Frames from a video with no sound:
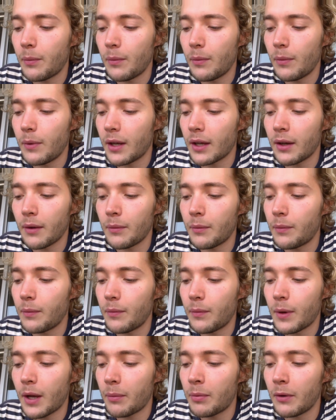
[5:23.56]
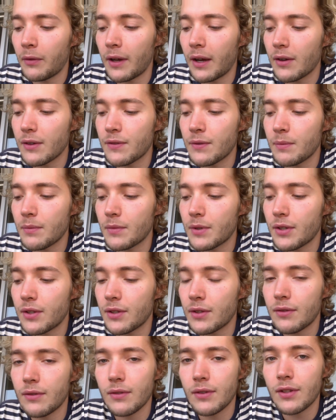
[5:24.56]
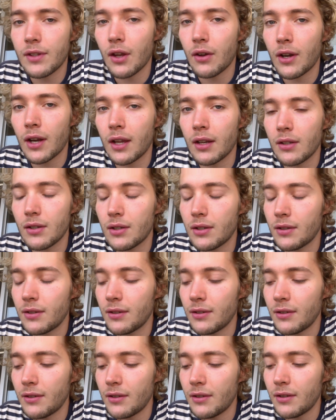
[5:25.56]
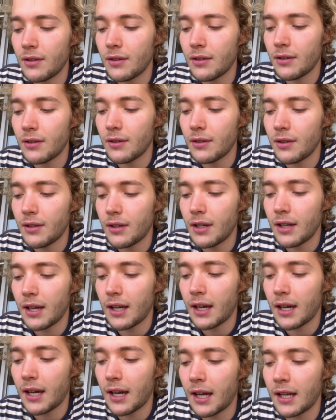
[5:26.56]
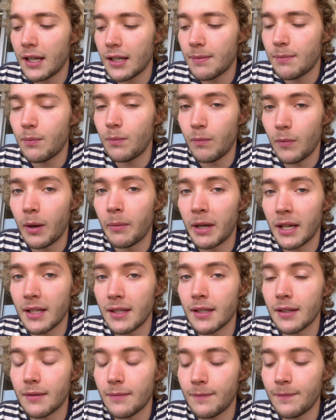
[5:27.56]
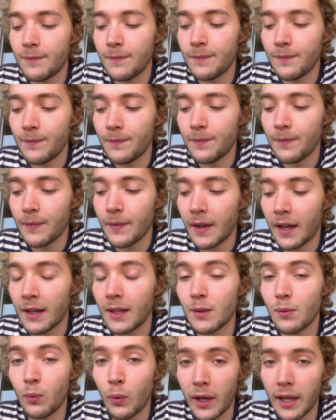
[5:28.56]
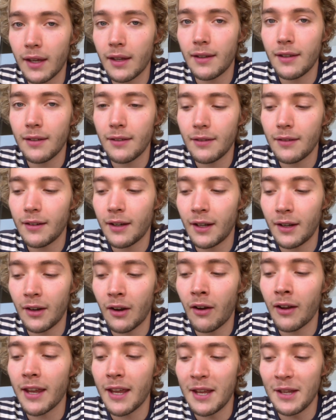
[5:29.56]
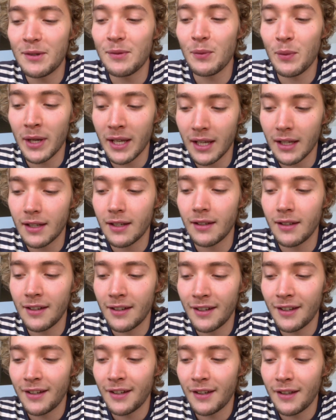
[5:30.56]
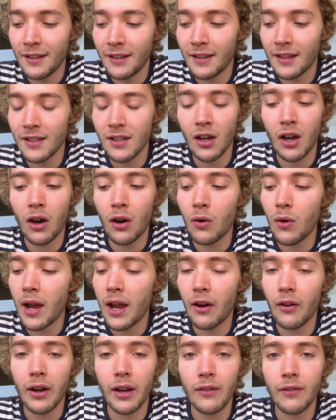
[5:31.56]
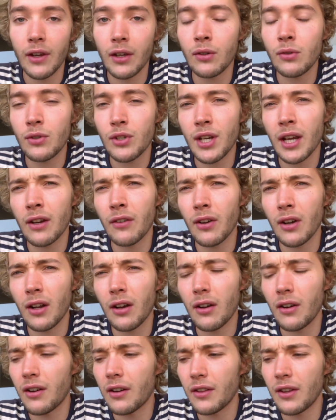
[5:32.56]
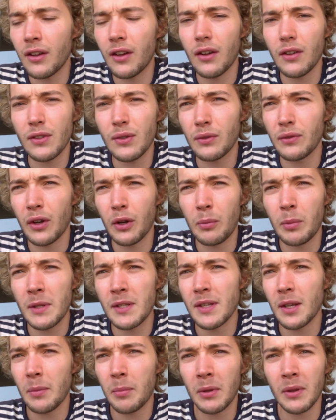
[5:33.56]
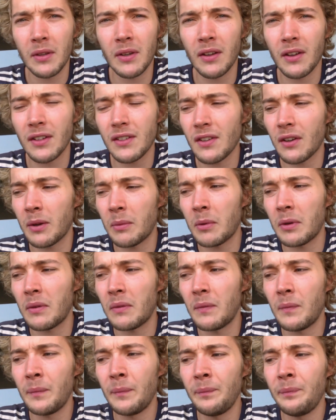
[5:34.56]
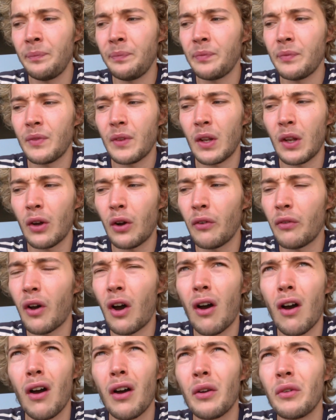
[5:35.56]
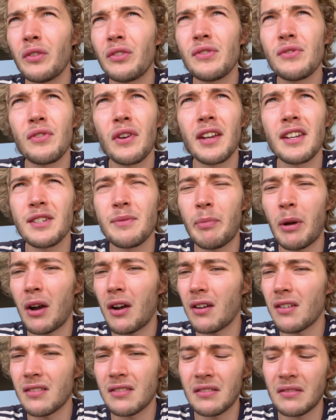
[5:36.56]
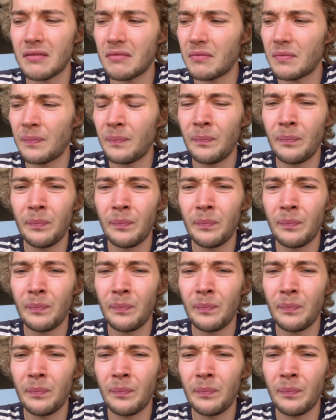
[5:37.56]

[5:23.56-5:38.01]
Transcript: like a couple of hours from Stonehenge, and it's amazing, and it's weird. At night, it's weird. There's a whole area of it called Shangri-La that sort of opens up in the night time, and a lot of art and strange bars and